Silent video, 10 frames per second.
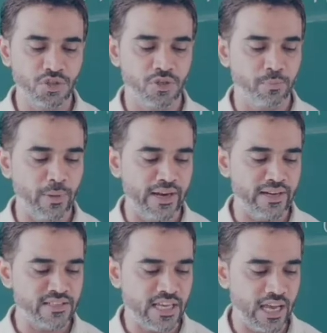should
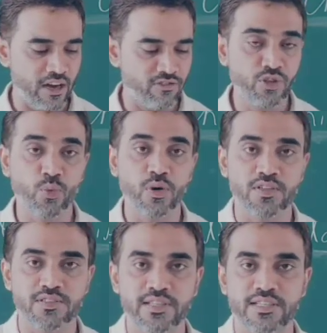parents have
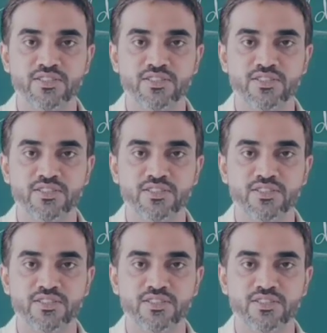towards their